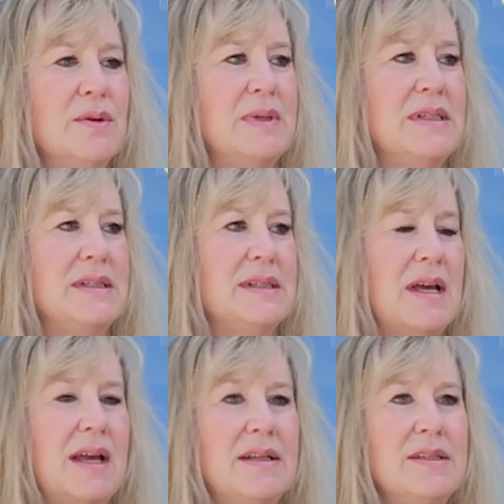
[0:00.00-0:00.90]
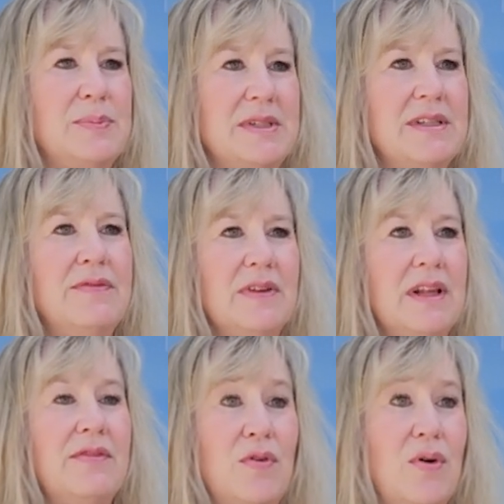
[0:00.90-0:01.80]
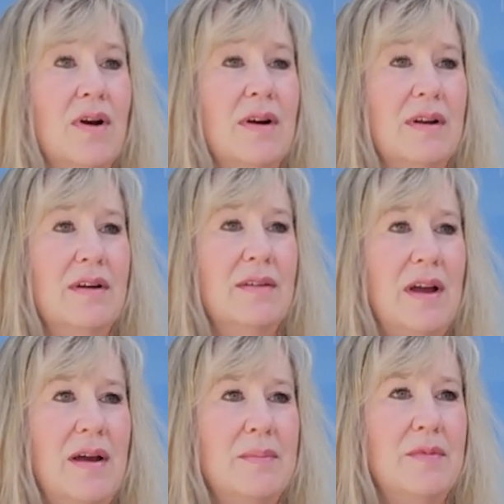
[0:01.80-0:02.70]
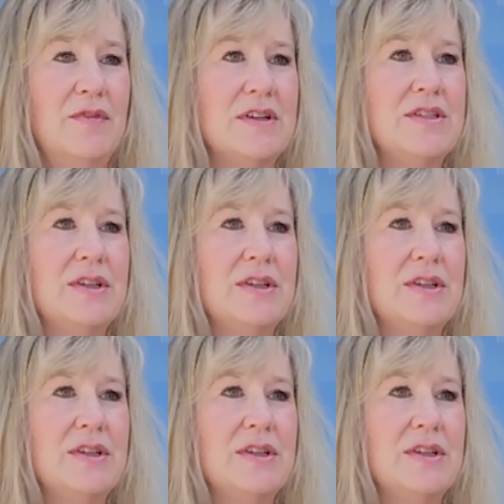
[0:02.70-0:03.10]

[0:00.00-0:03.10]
is designed specifically for foster